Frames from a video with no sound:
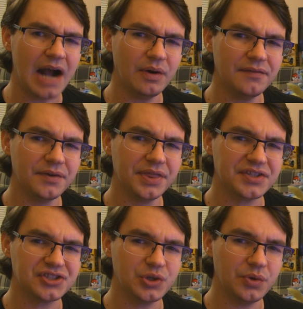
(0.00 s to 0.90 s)
However, the
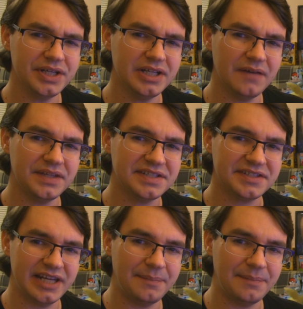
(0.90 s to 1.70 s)
story of these ten